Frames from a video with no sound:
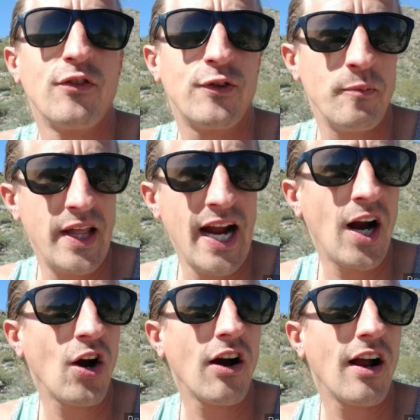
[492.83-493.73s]
From
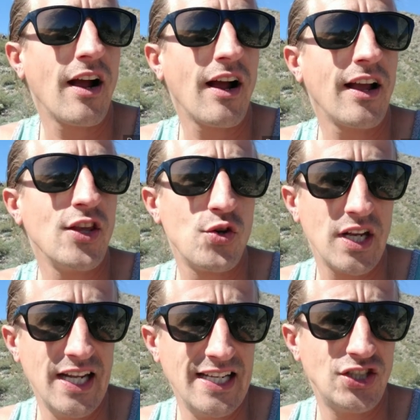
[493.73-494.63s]
there, you
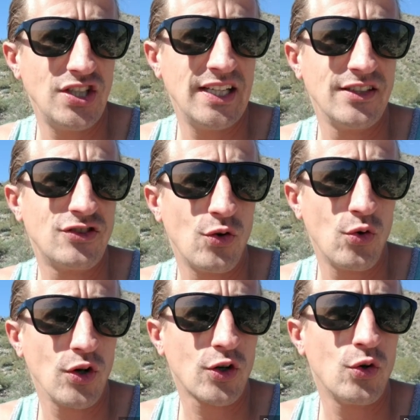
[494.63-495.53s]
can hitch into
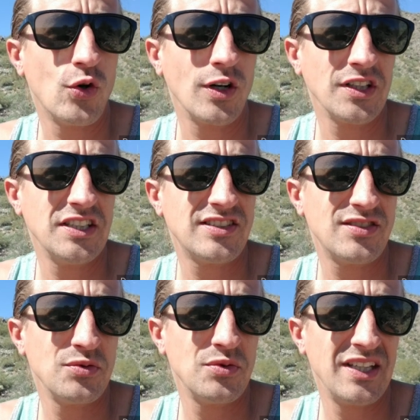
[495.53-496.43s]
Oracle, or at least
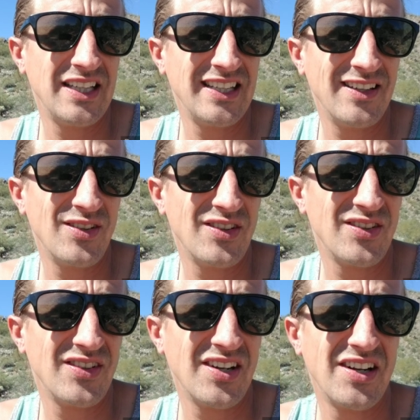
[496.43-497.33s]
to the
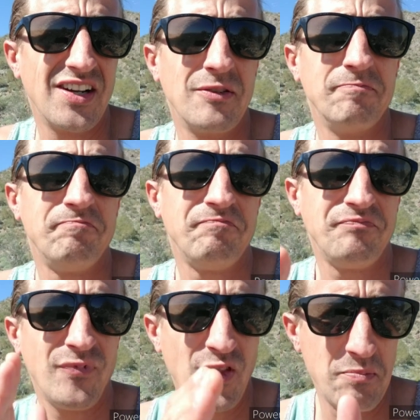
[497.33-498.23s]
um,
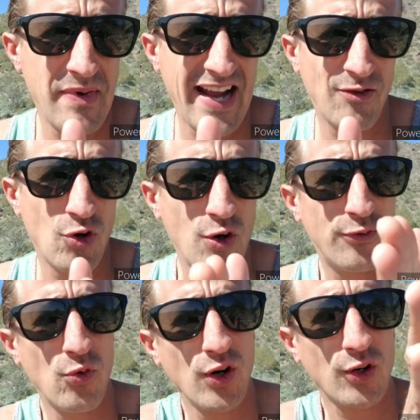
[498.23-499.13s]
the main
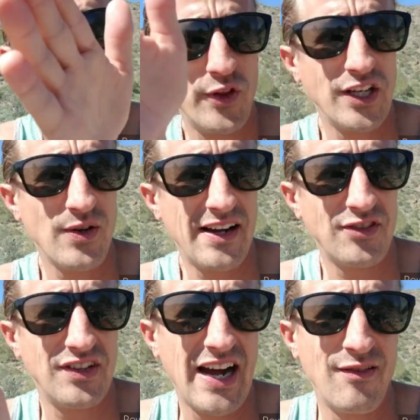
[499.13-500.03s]
road for Oracle. Then you'll have
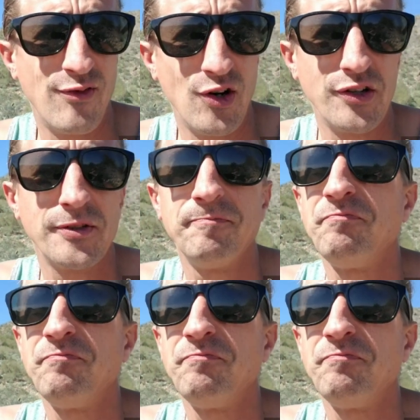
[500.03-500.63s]
to divert.